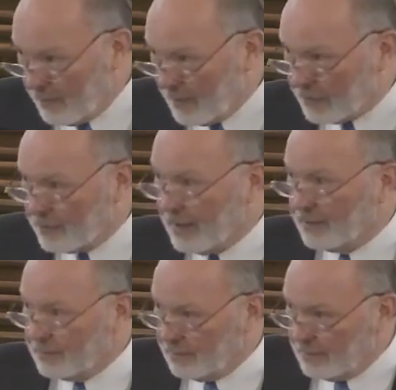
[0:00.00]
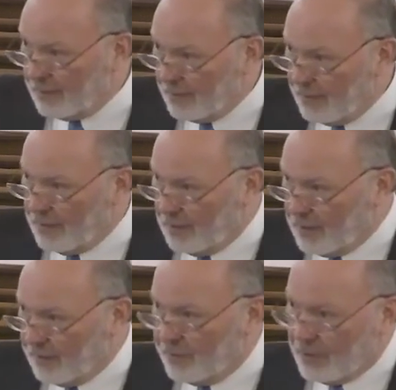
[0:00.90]
That's right.
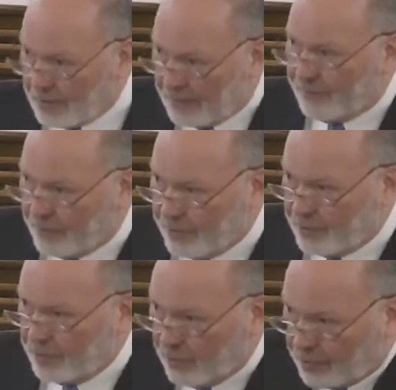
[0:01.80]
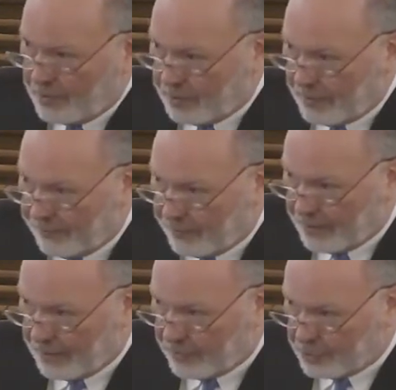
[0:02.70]
If you're comforted, you can comfort
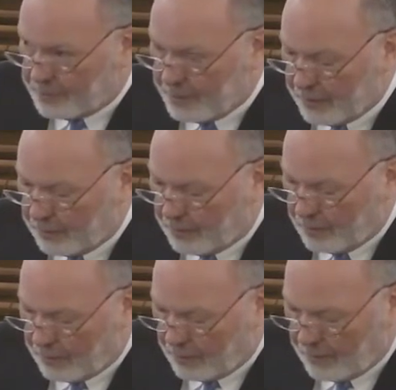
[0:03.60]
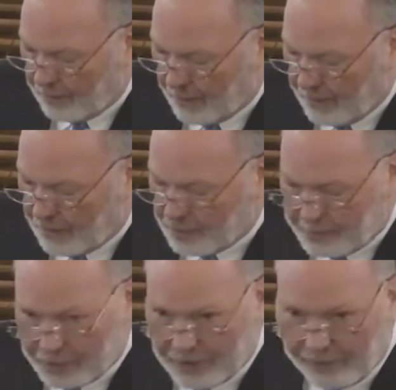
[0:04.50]
others. But
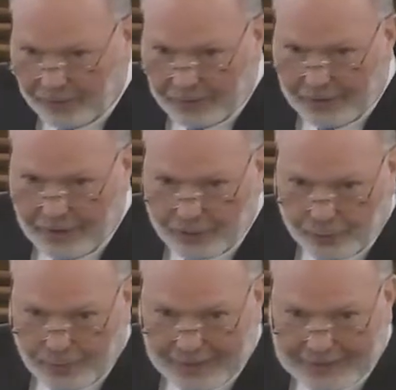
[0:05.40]
specifically, here's what he